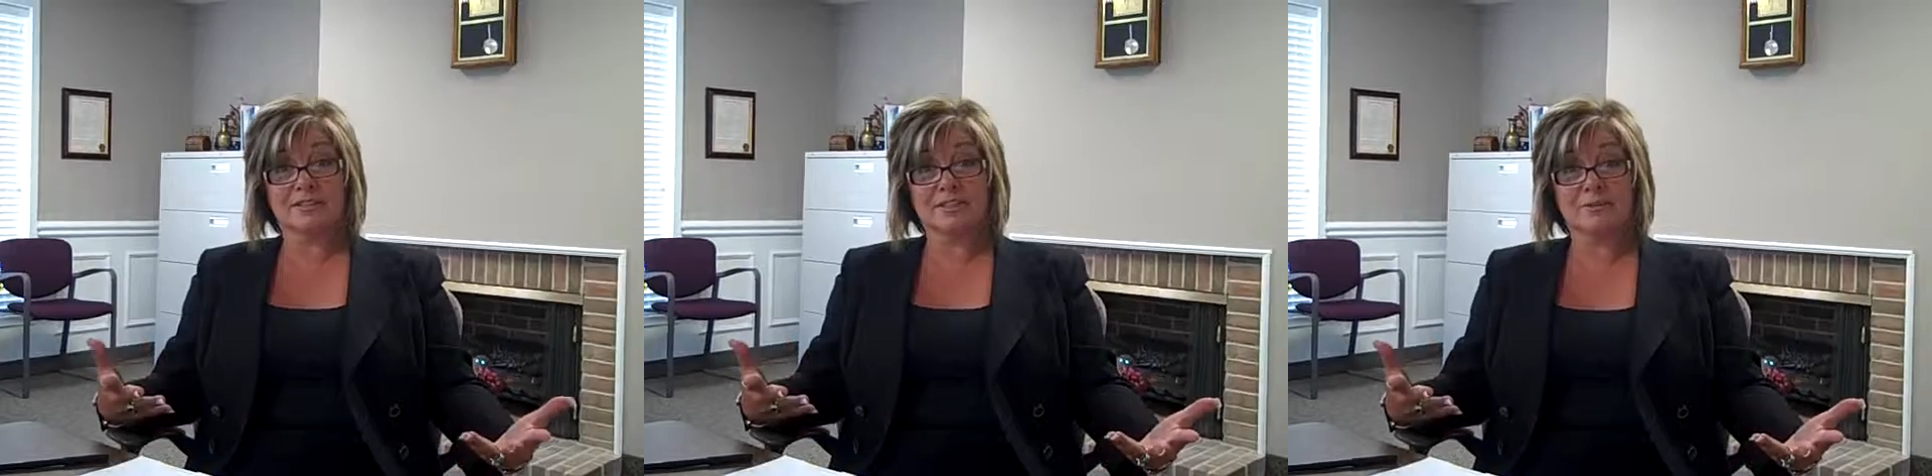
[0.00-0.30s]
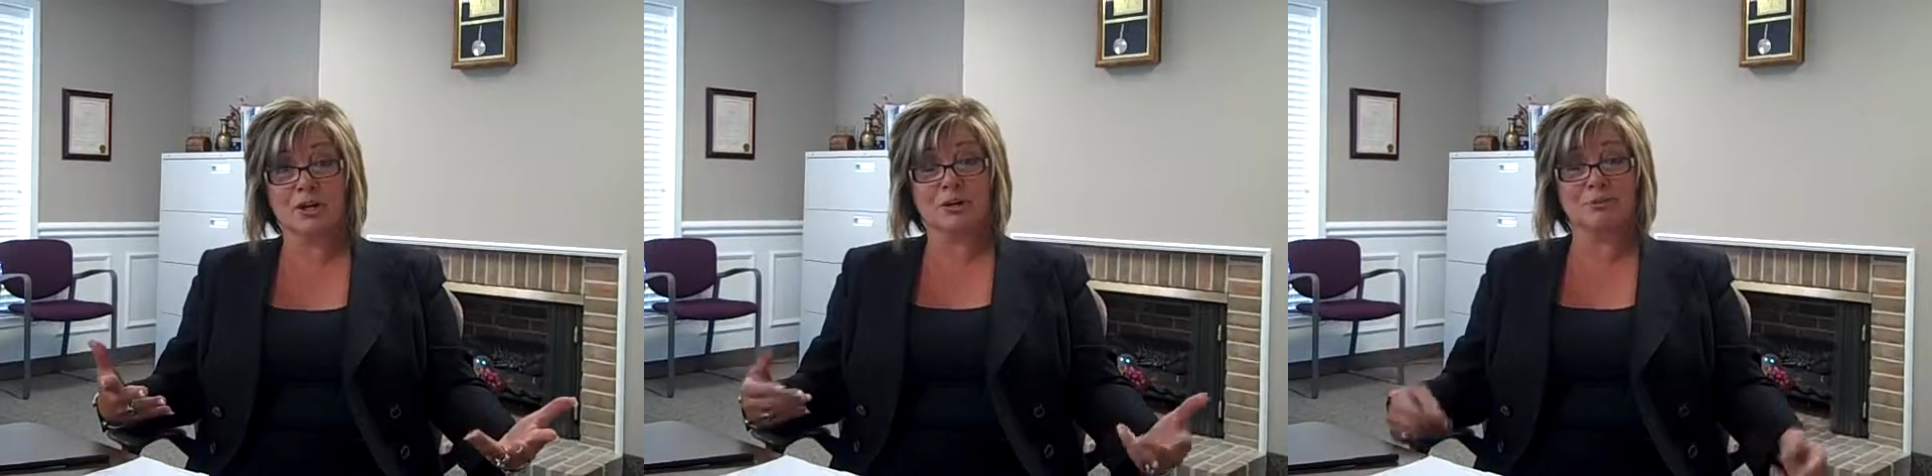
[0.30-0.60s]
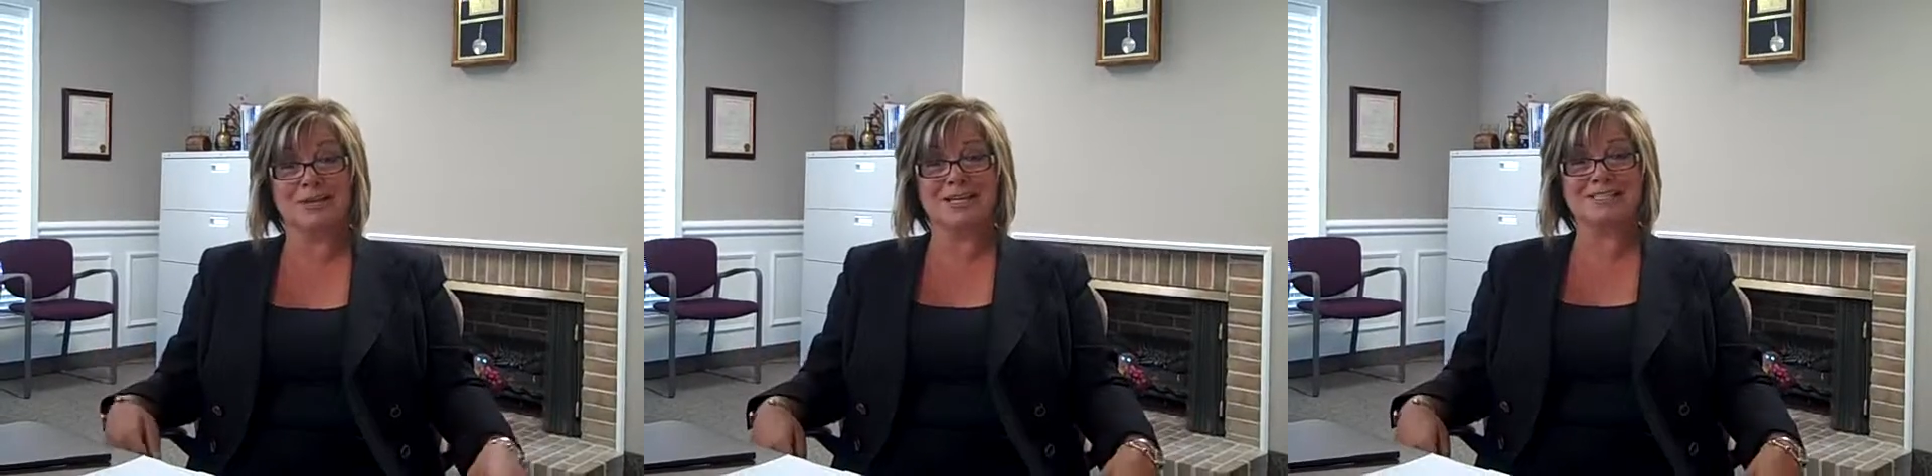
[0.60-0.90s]
to the
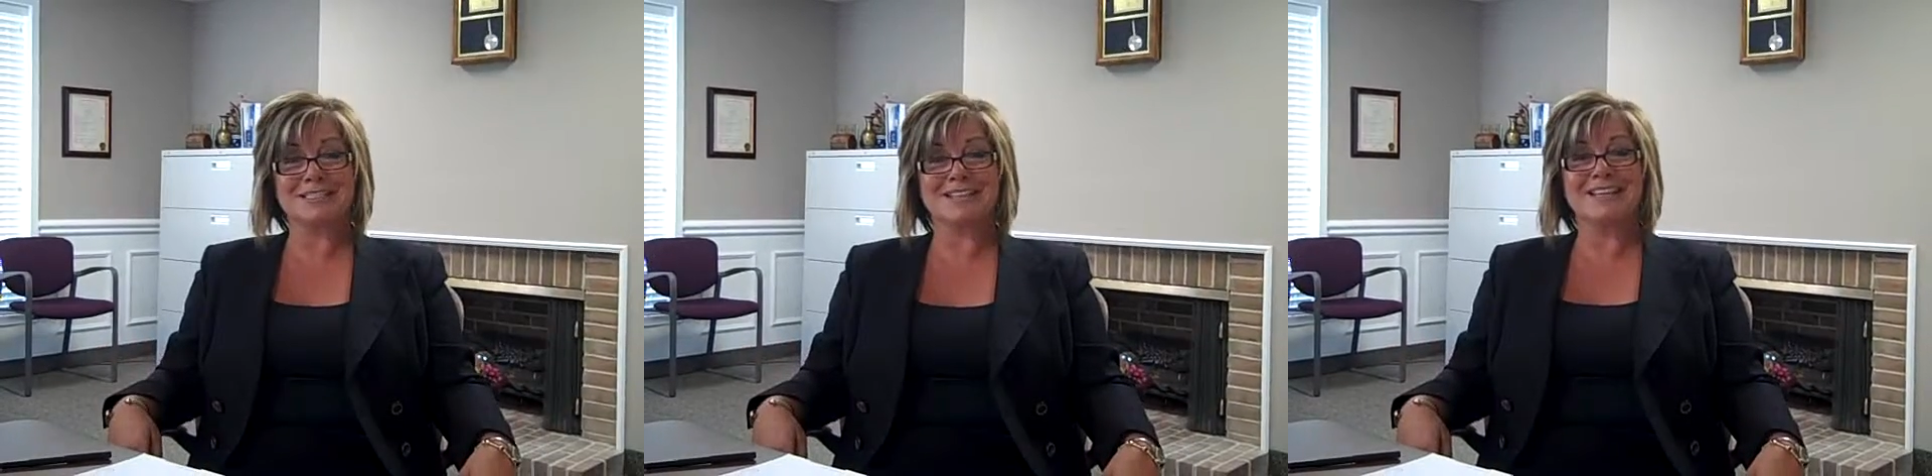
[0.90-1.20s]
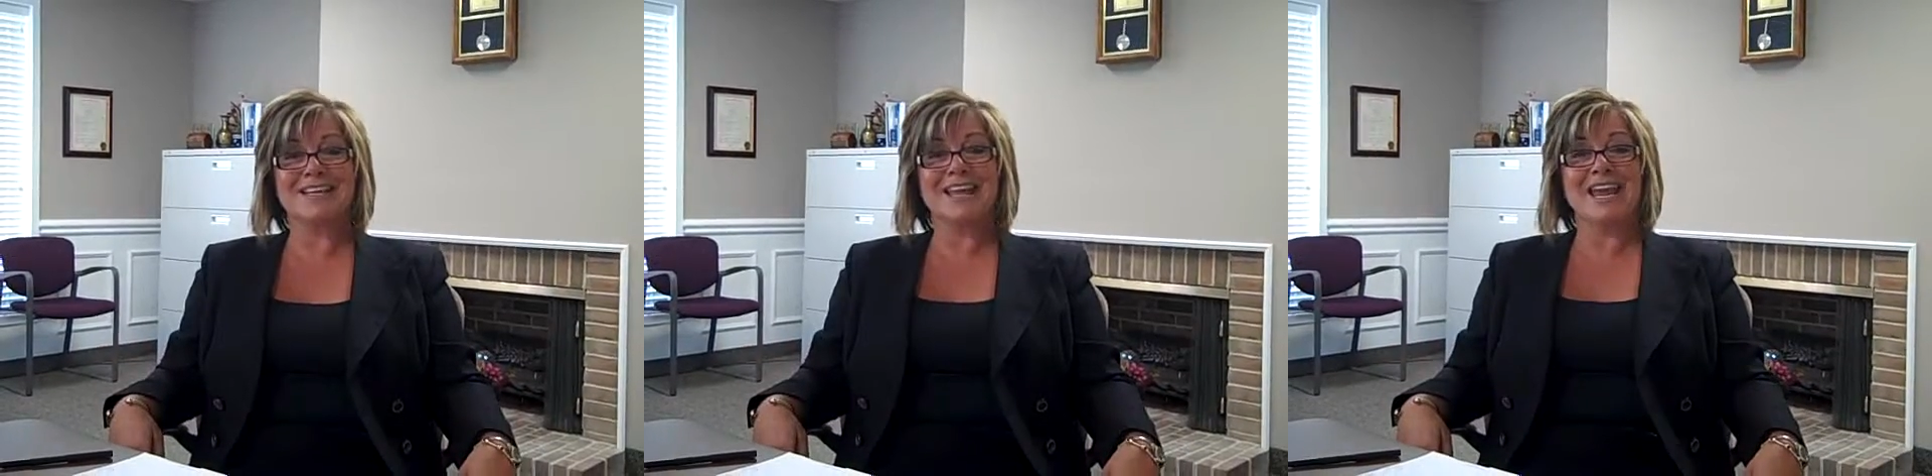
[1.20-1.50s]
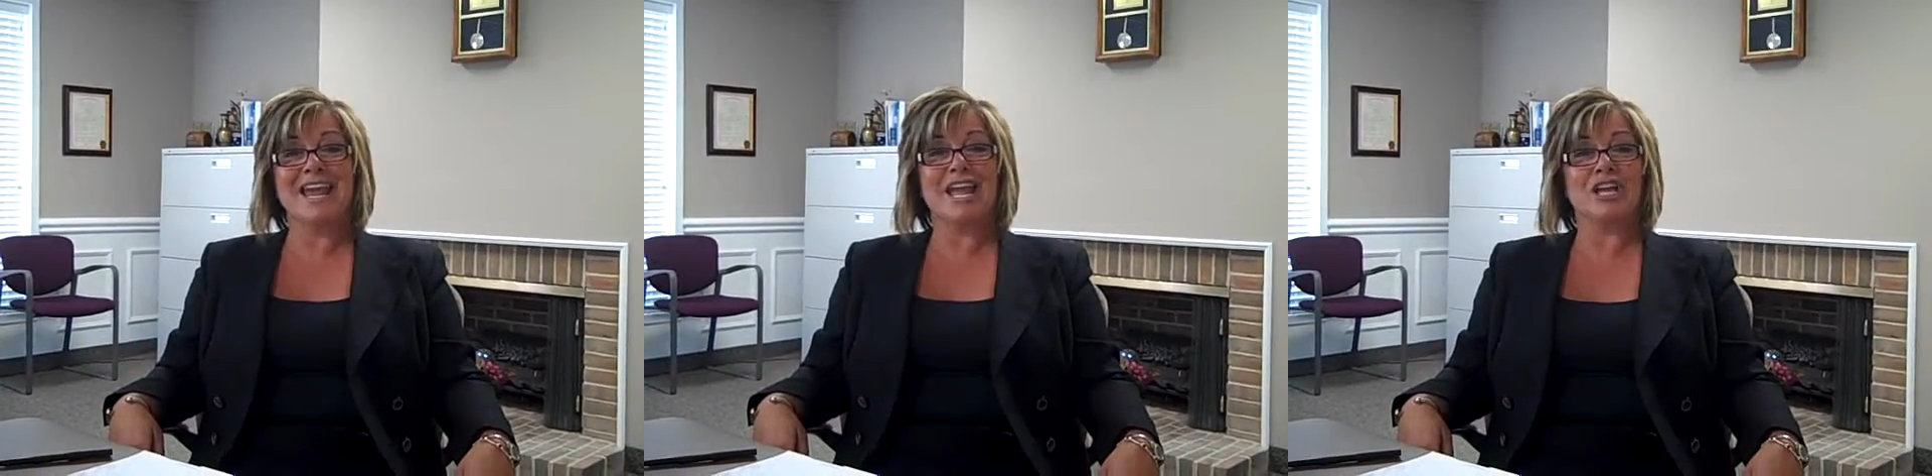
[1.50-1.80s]
marketplace,
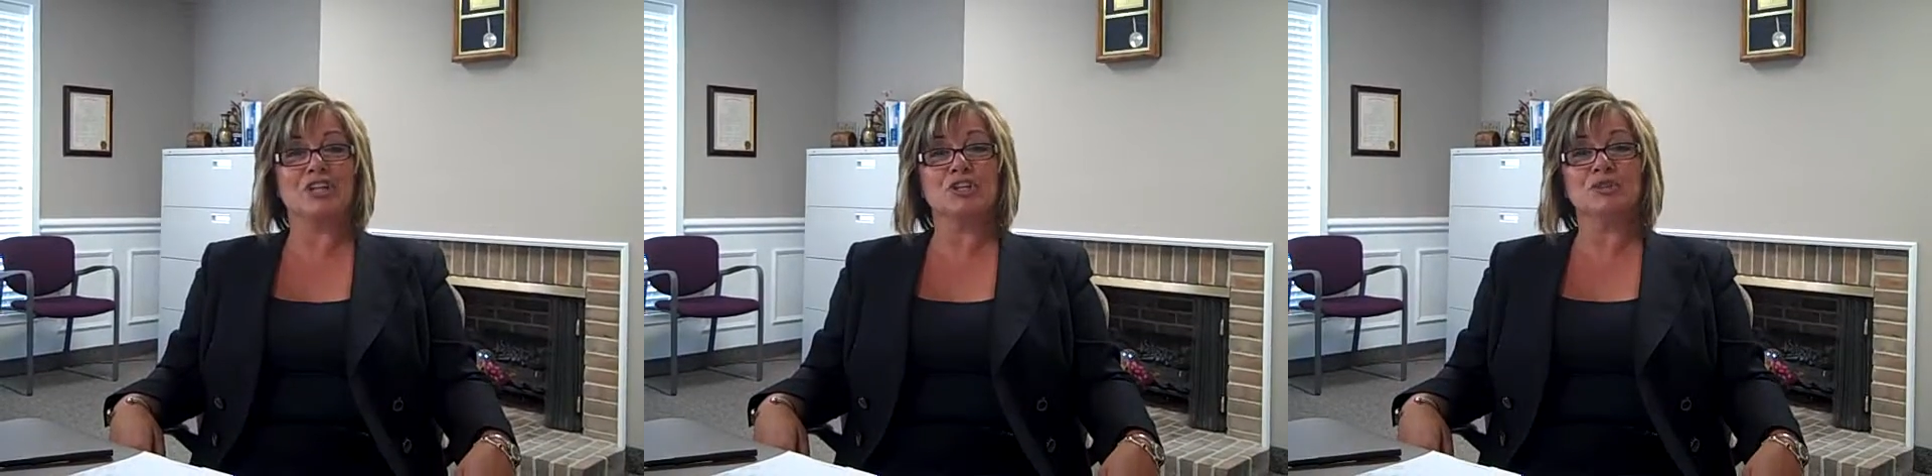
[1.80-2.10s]
and